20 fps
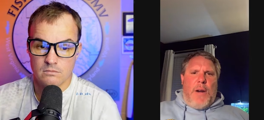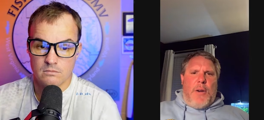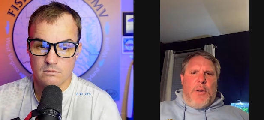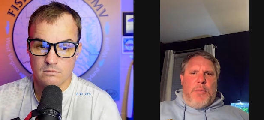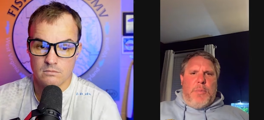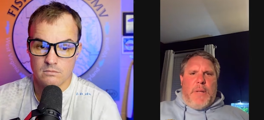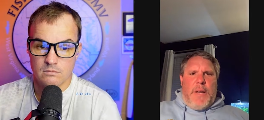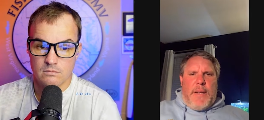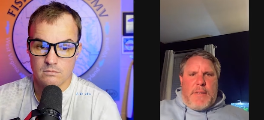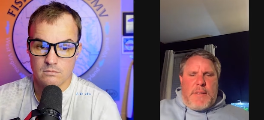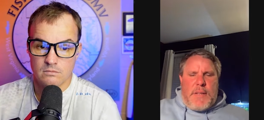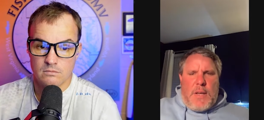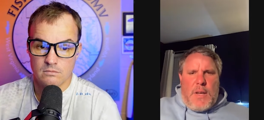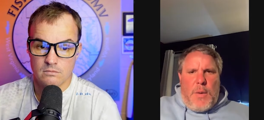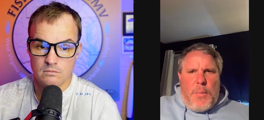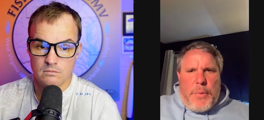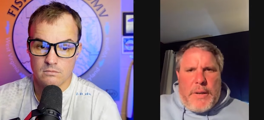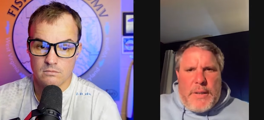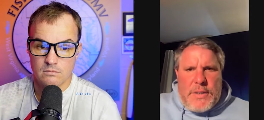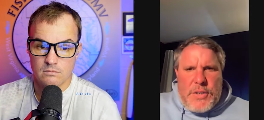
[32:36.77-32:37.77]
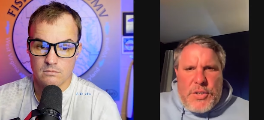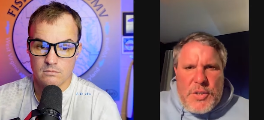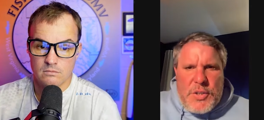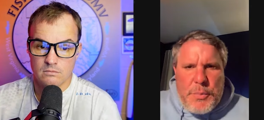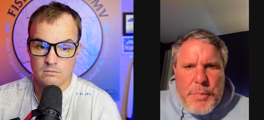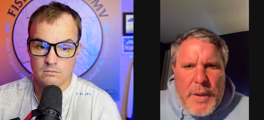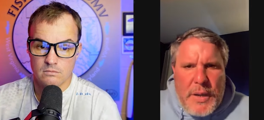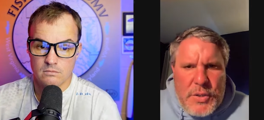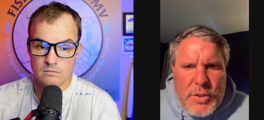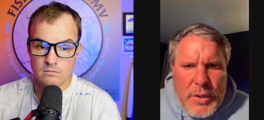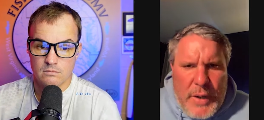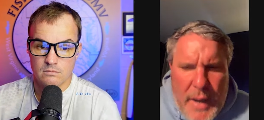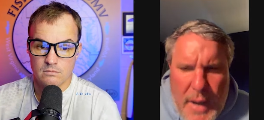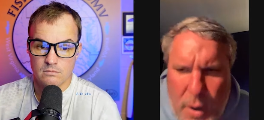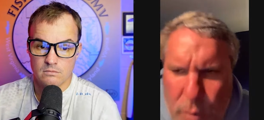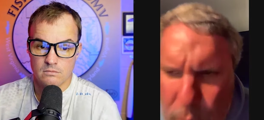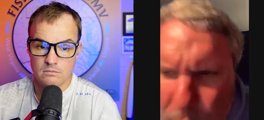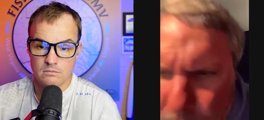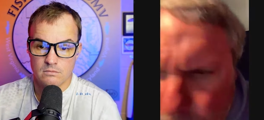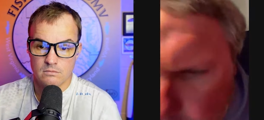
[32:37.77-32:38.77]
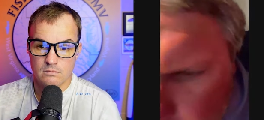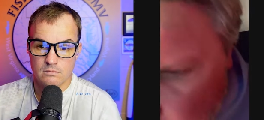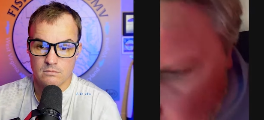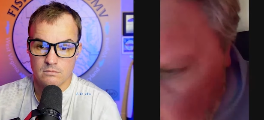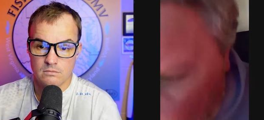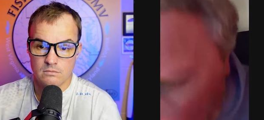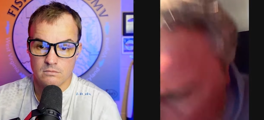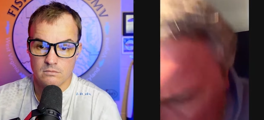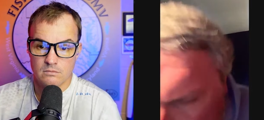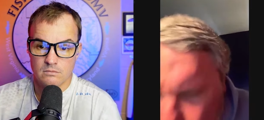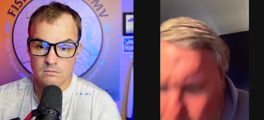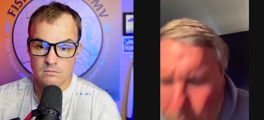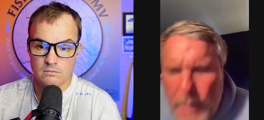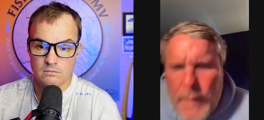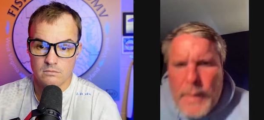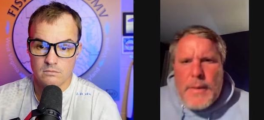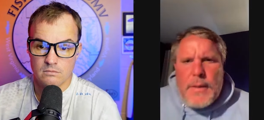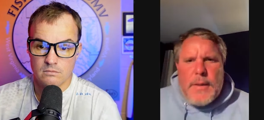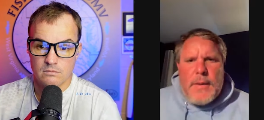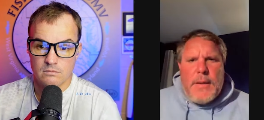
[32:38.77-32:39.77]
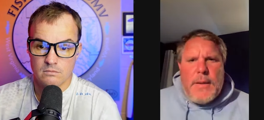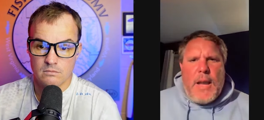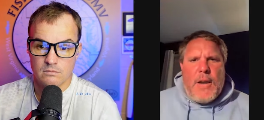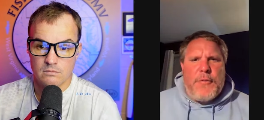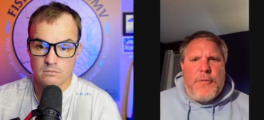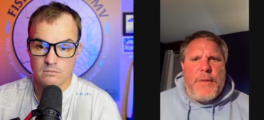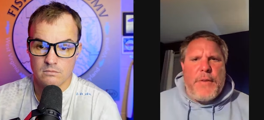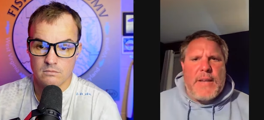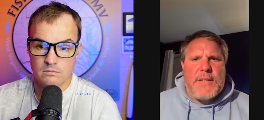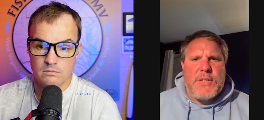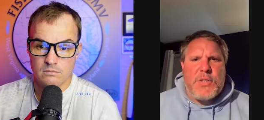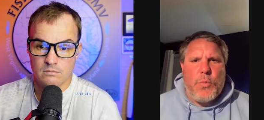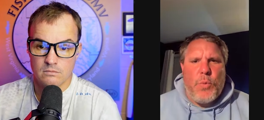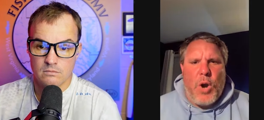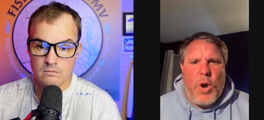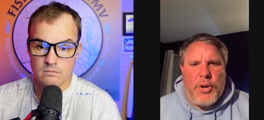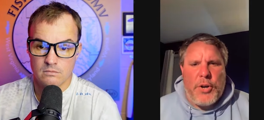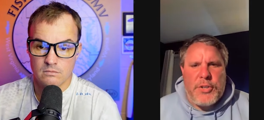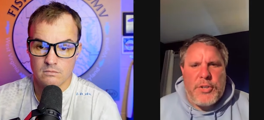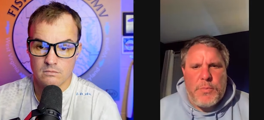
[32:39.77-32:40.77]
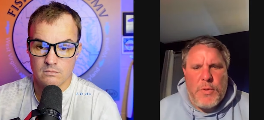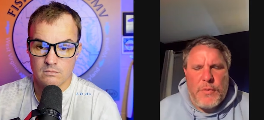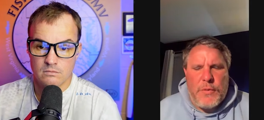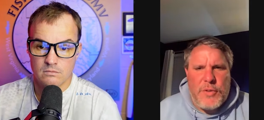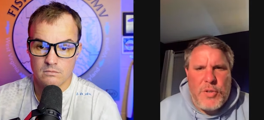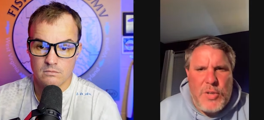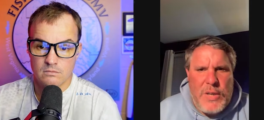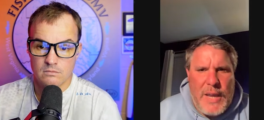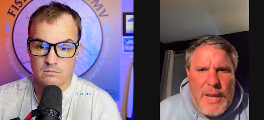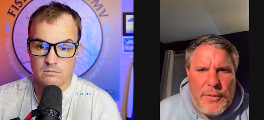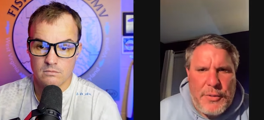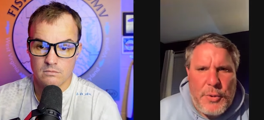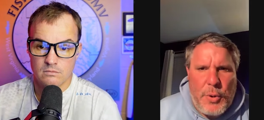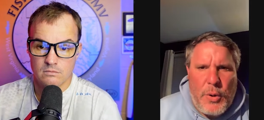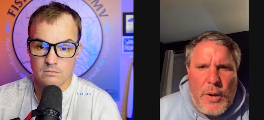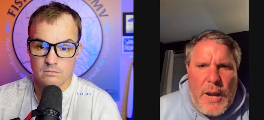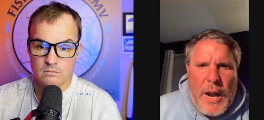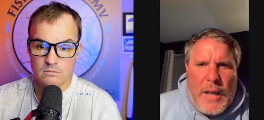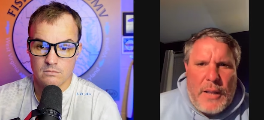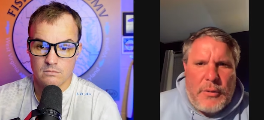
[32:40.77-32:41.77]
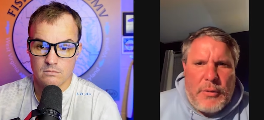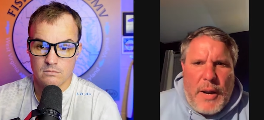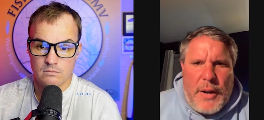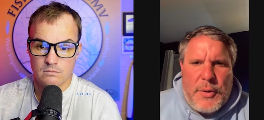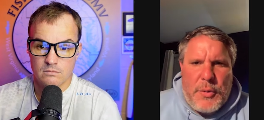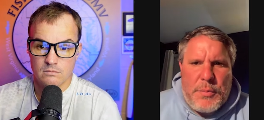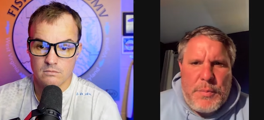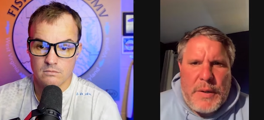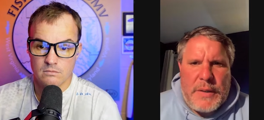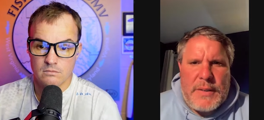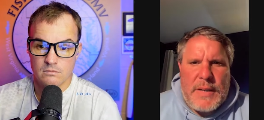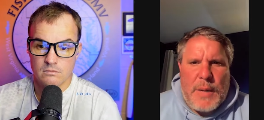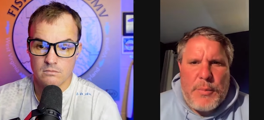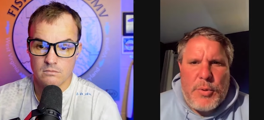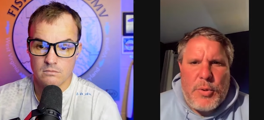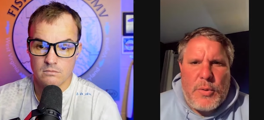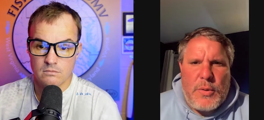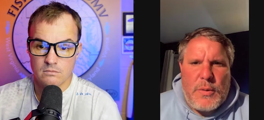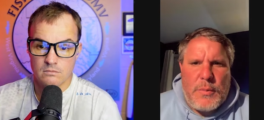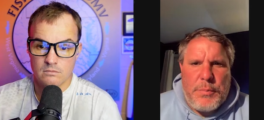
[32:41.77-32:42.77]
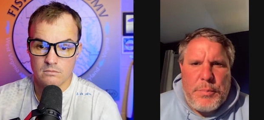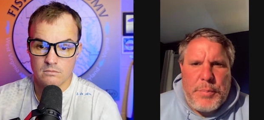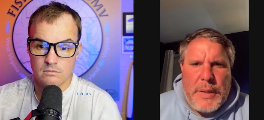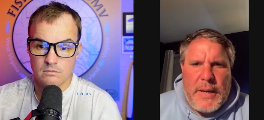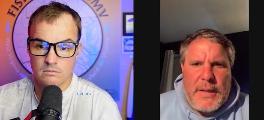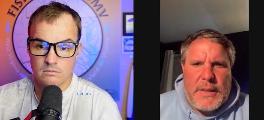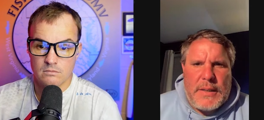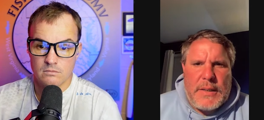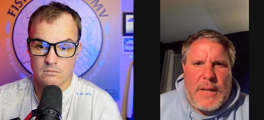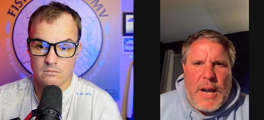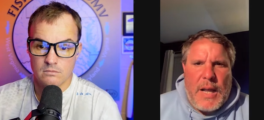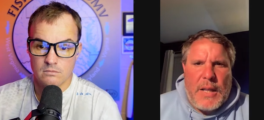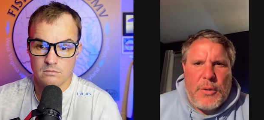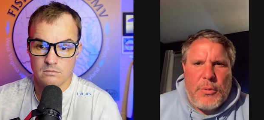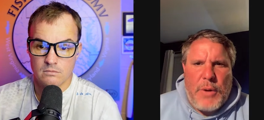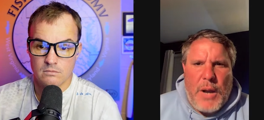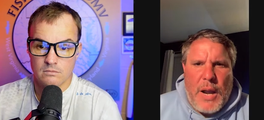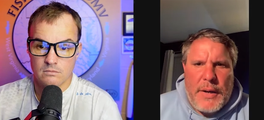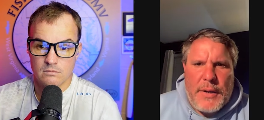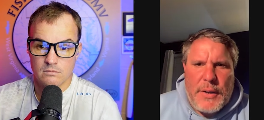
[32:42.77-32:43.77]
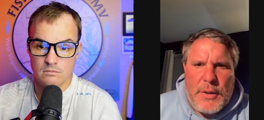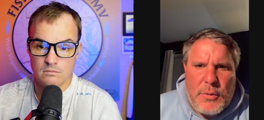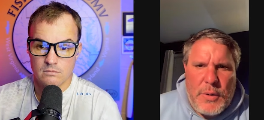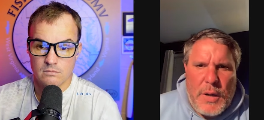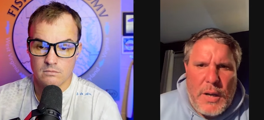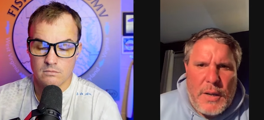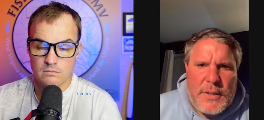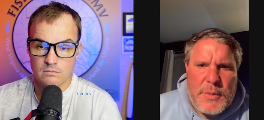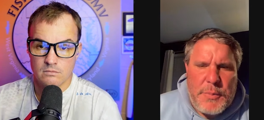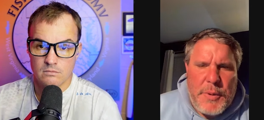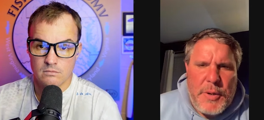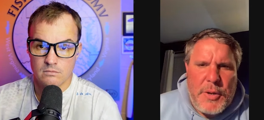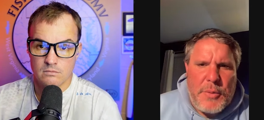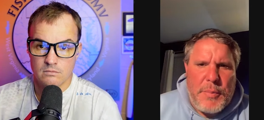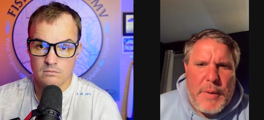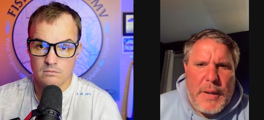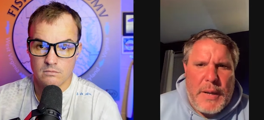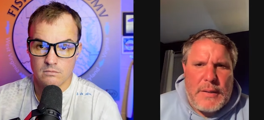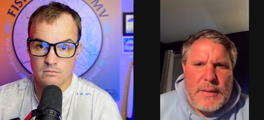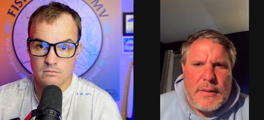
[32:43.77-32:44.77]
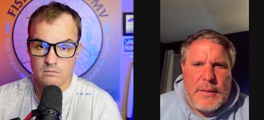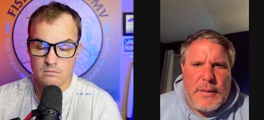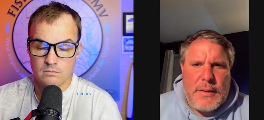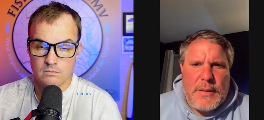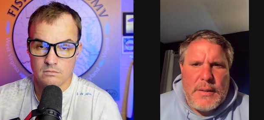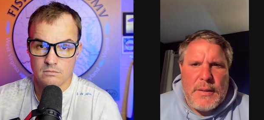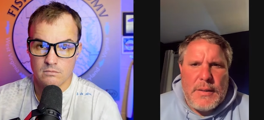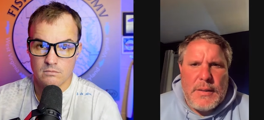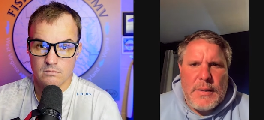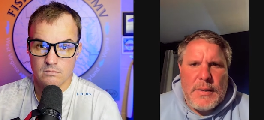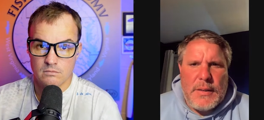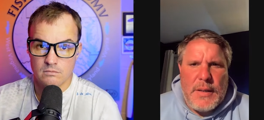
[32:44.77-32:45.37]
Speaker 1: Colorado blades. But it just depends on how fast the water's moving. You can't throw a double bladed Colorado spinnerbait